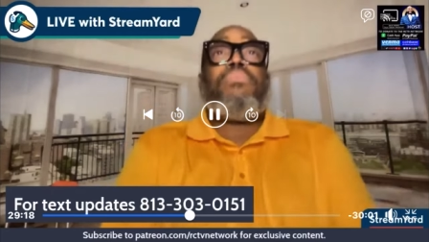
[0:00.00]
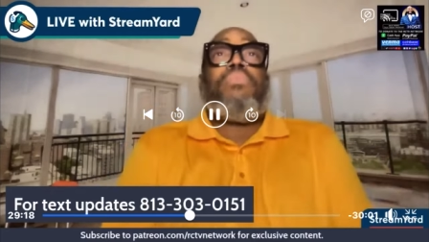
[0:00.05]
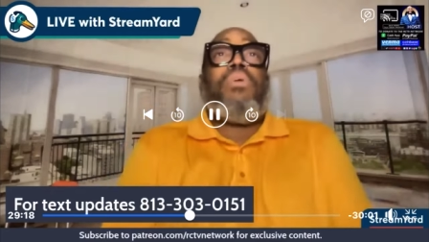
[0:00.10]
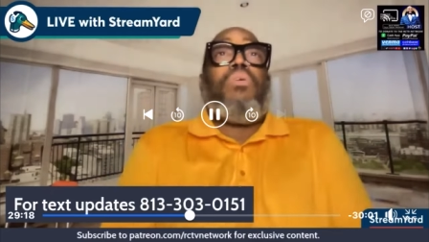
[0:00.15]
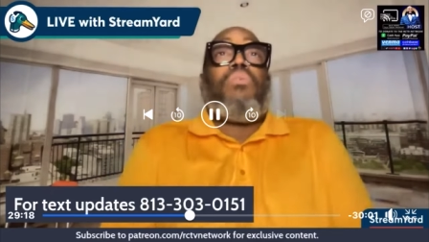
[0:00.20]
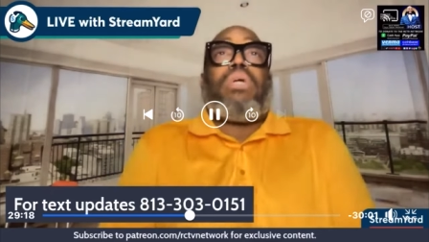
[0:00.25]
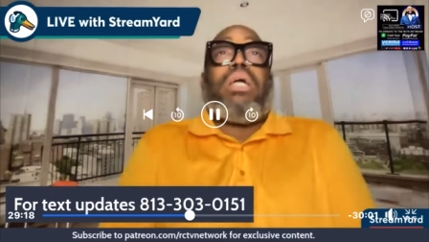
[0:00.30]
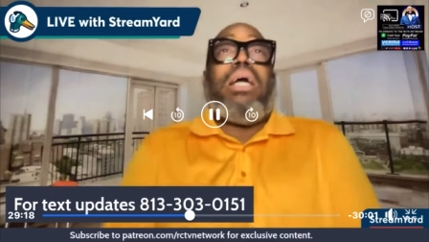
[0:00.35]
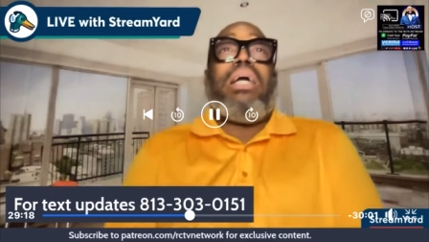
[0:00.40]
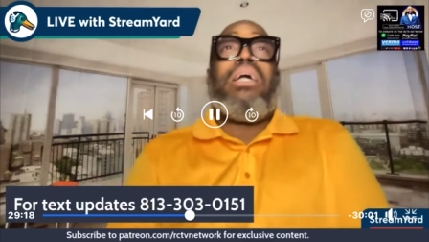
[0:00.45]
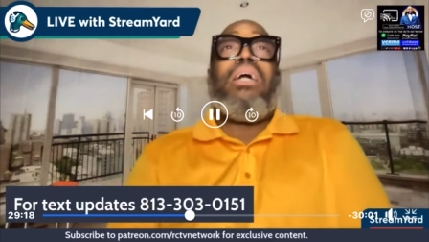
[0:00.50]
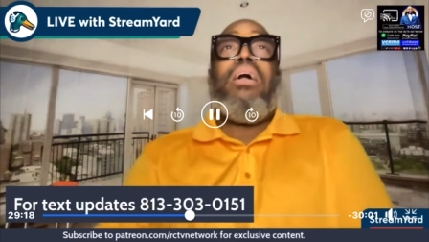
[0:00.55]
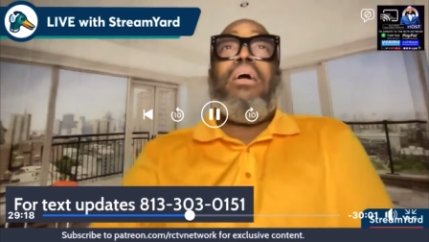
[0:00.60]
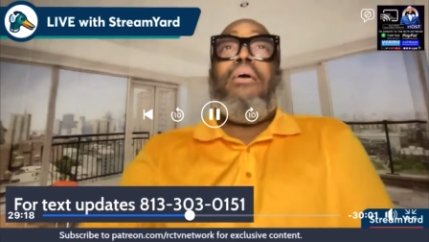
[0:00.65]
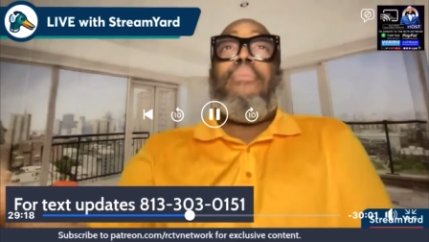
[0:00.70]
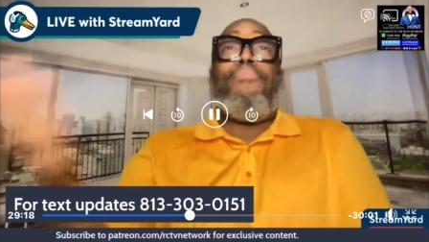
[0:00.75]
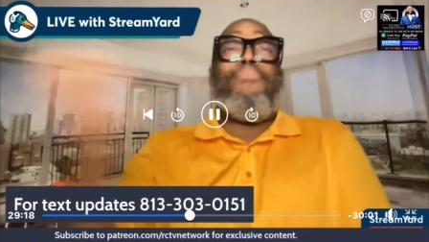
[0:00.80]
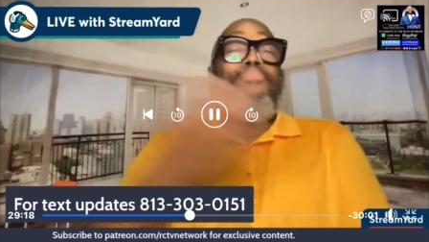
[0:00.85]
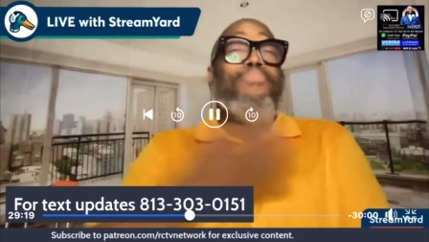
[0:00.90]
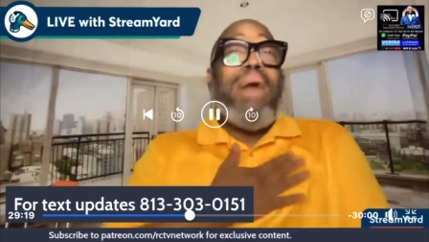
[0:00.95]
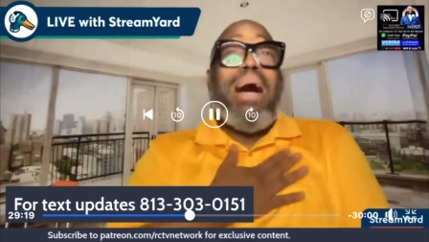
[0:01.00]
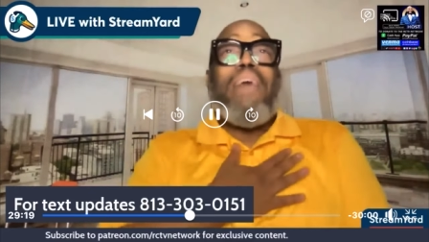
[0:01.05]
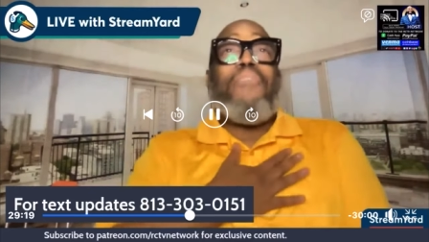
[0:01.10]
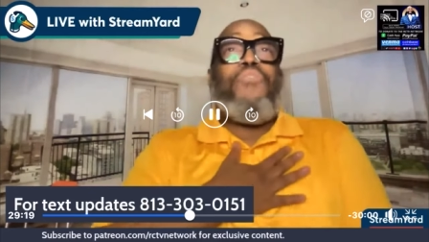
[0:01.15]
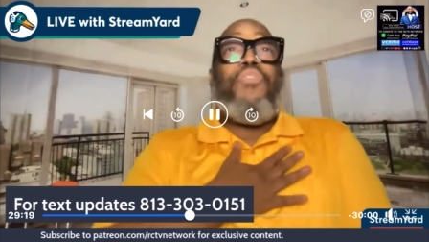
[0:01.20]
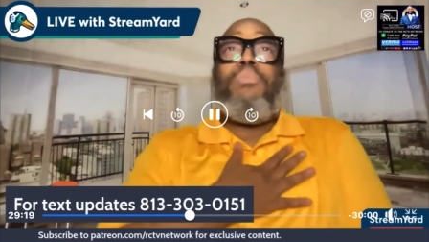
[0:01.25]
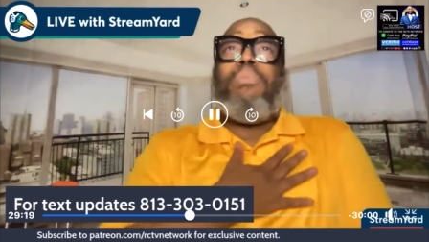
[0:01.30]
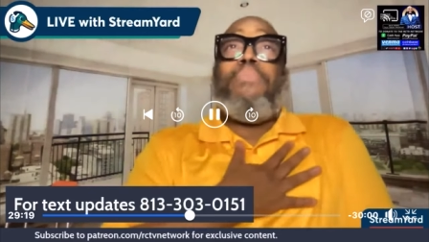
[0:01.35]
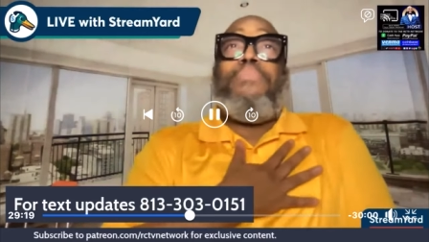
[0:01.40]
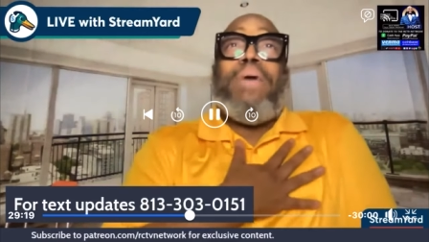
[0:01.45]
Okay? My
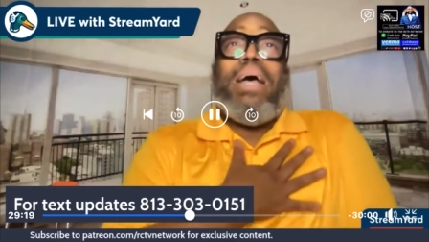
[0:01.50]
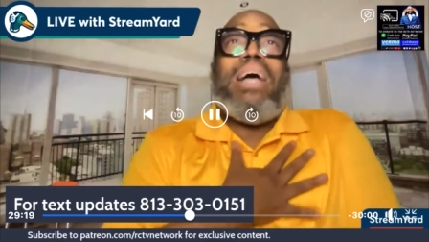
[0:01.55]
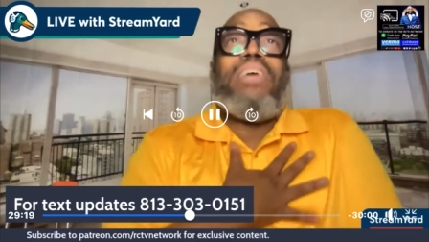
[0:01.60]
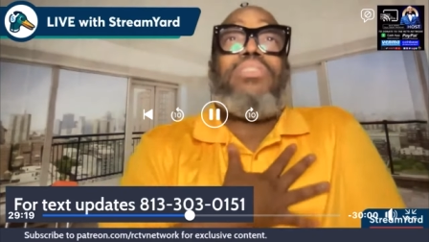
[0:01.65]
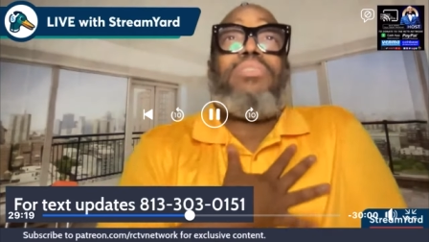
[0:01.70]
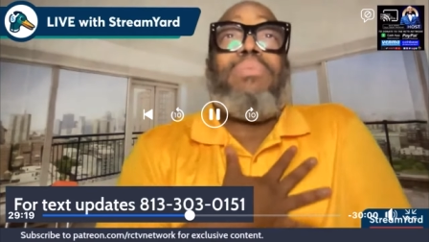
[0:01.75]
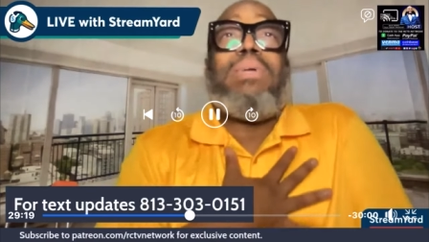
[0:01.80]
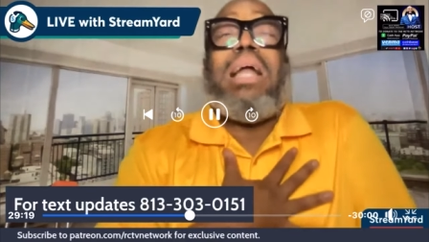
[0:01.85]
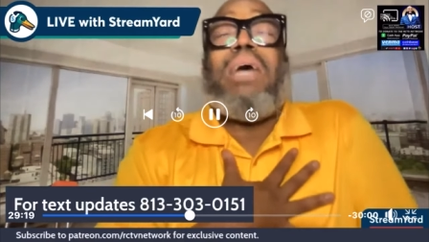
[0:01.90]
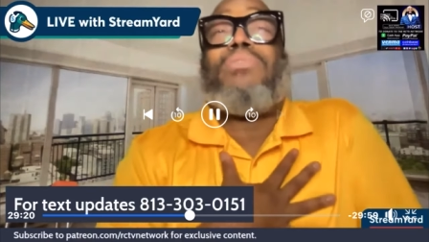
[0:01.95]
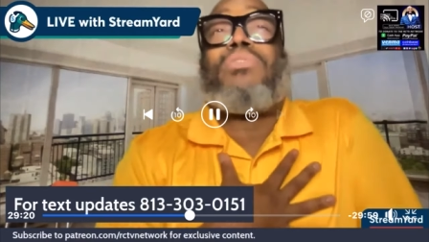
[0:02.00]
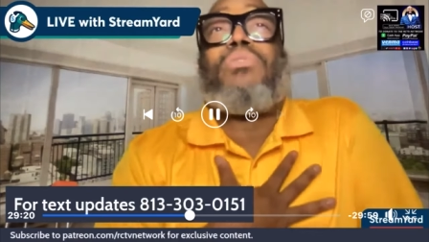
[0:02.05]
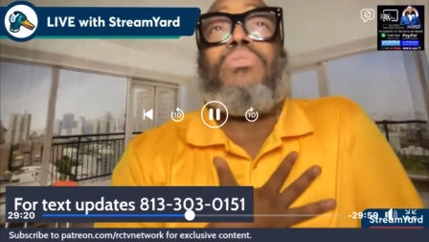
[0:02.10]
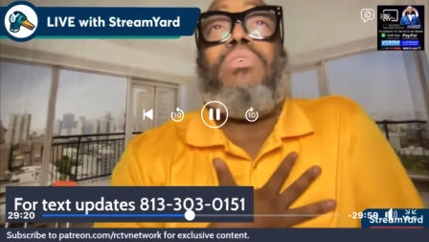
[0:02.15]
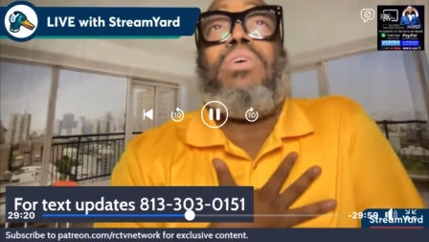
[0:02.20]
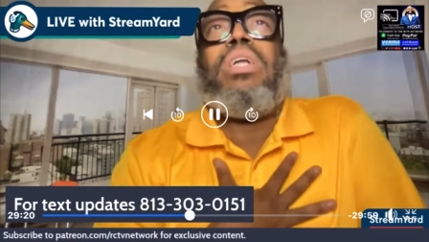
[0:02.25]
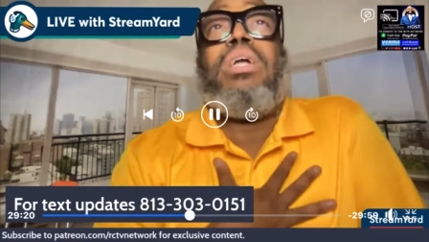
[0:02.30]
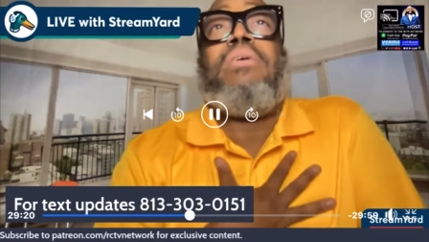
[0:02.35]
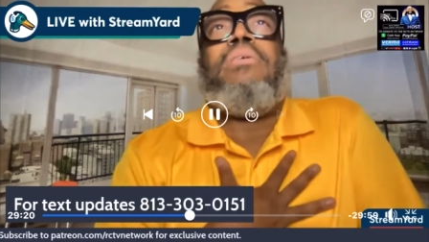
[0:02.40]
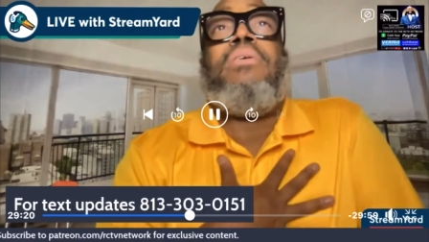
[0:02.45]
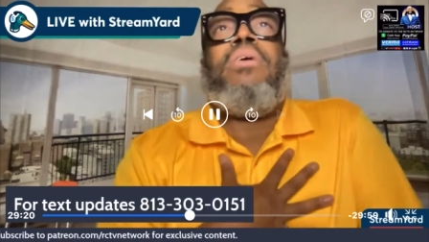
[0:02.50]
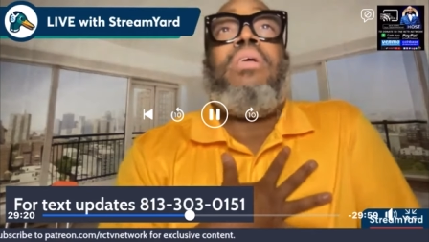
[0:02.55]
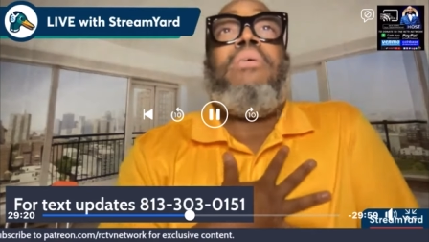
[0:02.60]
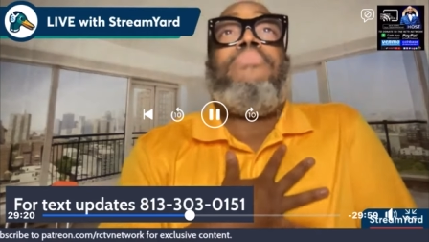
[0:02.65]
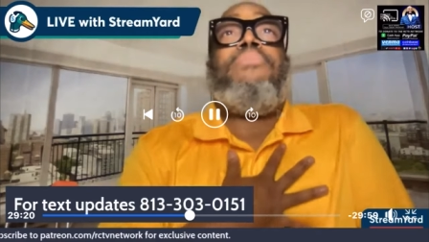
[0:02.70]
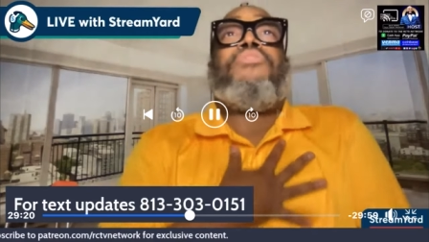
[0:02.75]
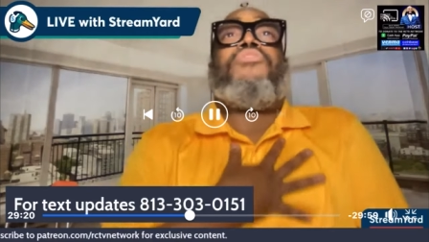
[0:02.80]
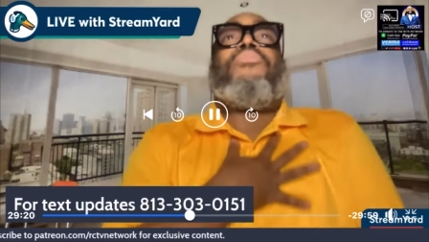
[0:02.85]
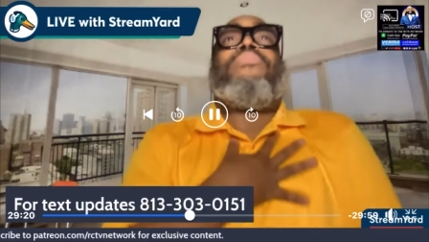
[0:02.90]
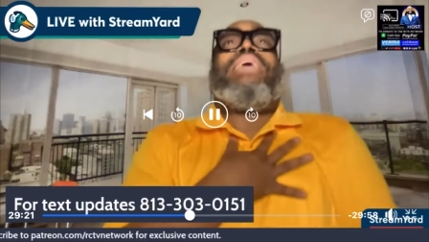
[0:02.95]
former pastor when I was growing up,
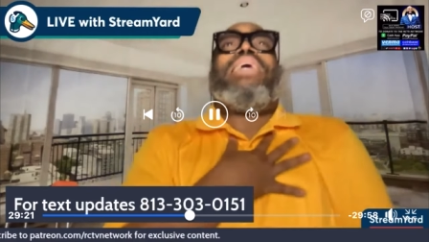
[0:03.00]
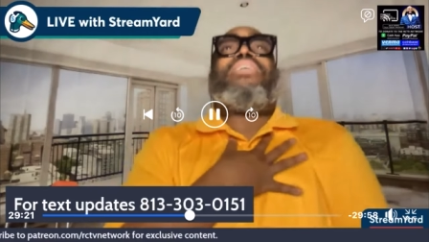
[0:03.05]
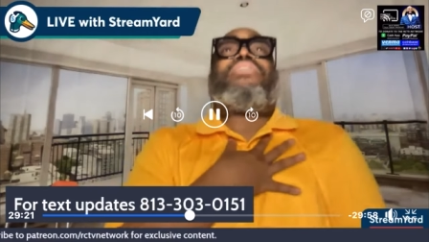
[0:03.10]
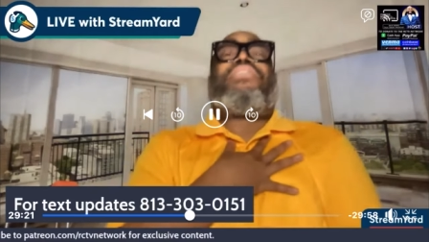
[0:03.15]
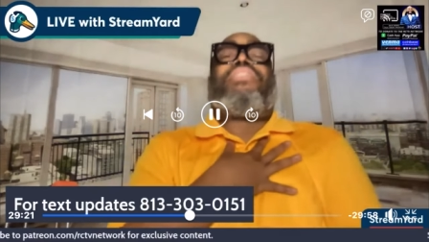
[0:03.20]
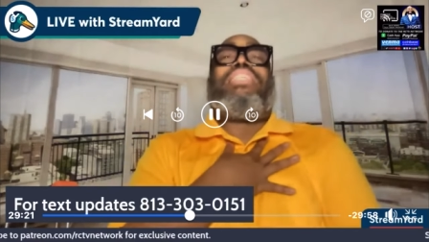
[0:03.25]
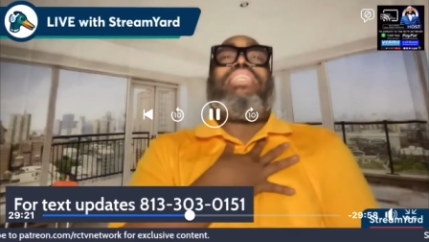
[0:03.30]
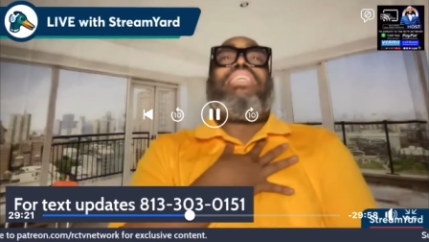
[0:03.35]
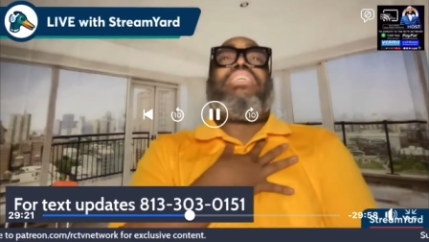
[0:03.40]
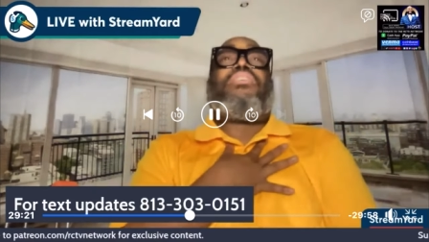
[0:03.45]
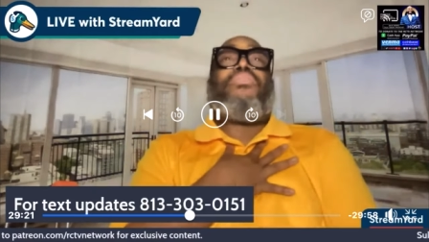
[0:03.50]
Bishop S.T.